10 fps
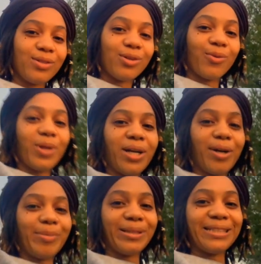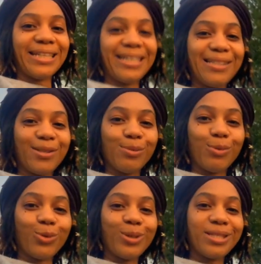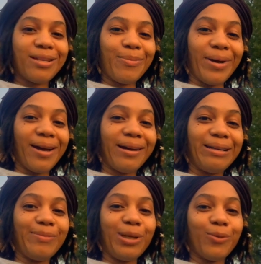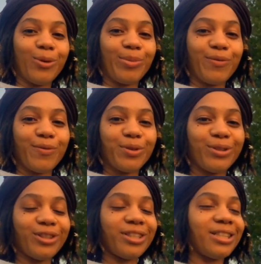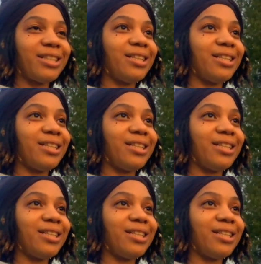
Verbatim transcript: So in a couple of days, this moon sitting behind me will be full.